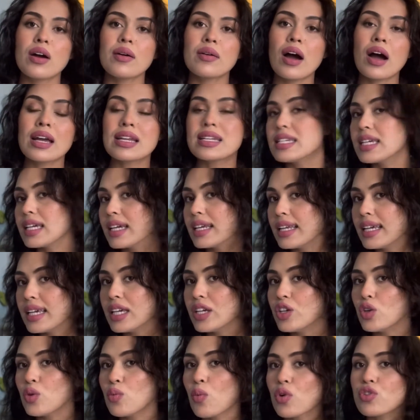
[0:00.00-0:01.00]
ideally
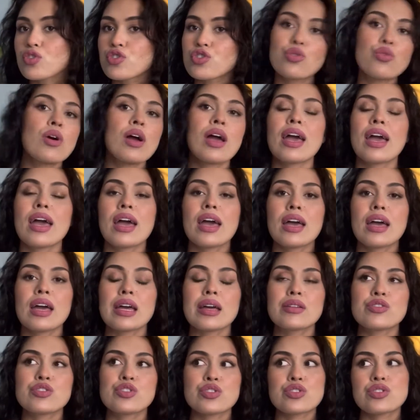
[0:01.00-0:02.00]
you want your
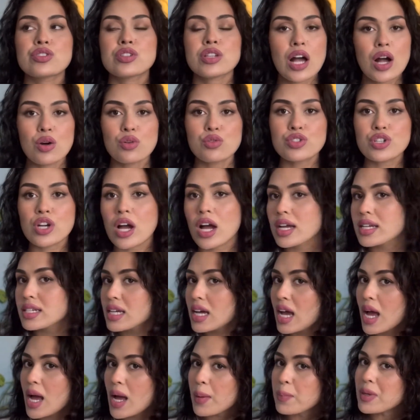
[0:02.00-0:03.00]
hair just towel dried,
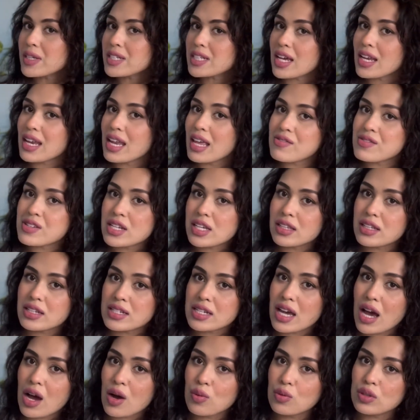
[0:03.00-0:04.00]
but I left it in the
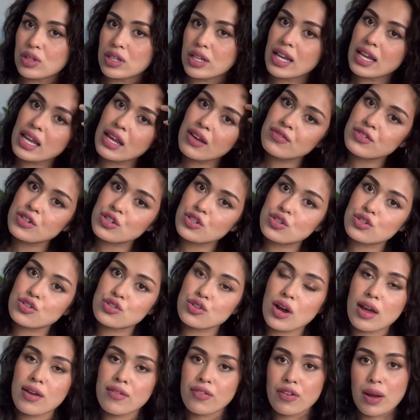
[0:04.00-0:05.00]
towel and I left it to
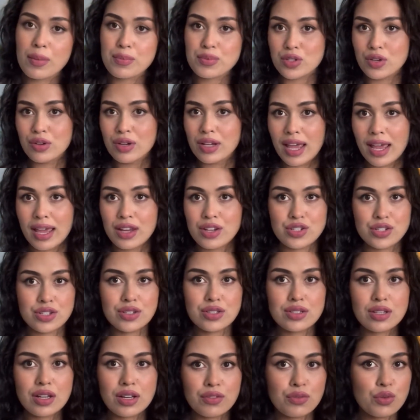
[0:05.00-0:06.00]
dry for absolutely
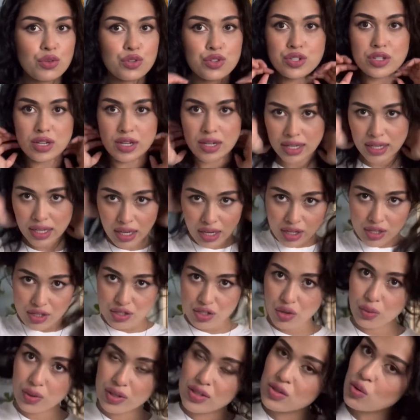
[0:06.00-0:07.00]
ages, unfortunately.
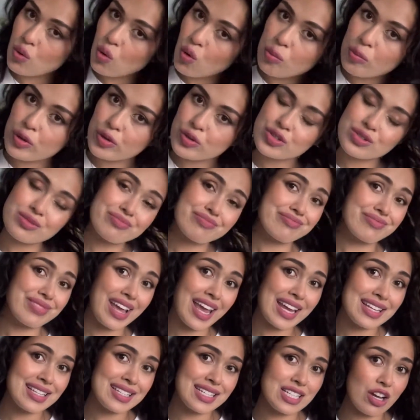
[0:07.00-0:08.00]
So it's almost
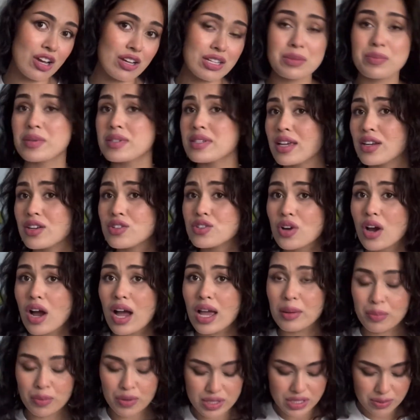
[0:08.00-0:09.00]
80-90%
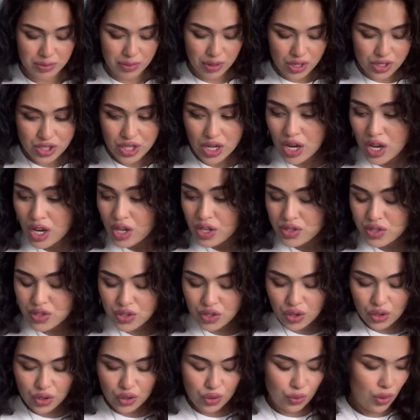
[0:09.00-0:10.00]
dry pretty much.
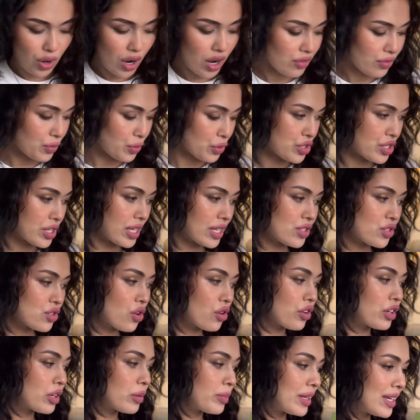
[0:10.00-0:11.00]
So unfortunately it's
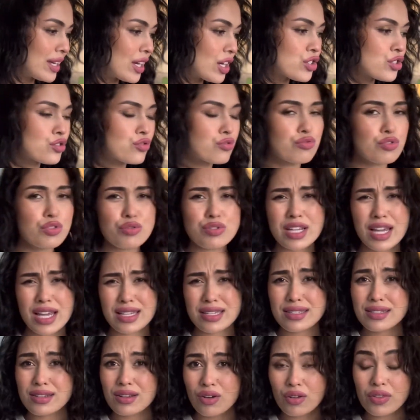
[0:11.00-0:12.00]
not going to be a true
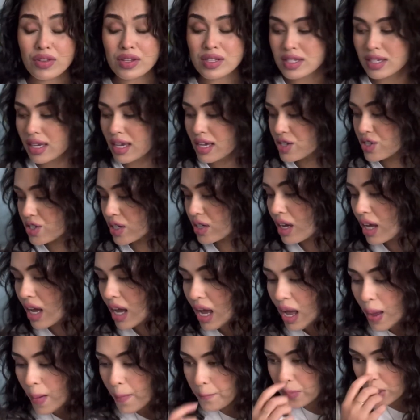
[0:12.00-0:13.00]
test on this occasion,
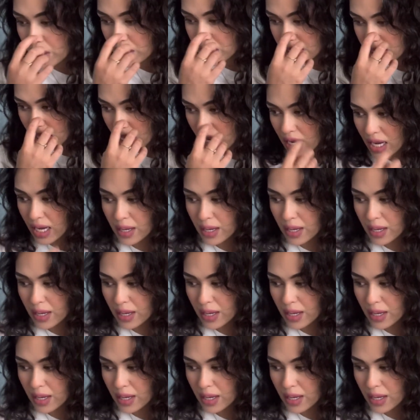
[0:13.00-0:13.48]
but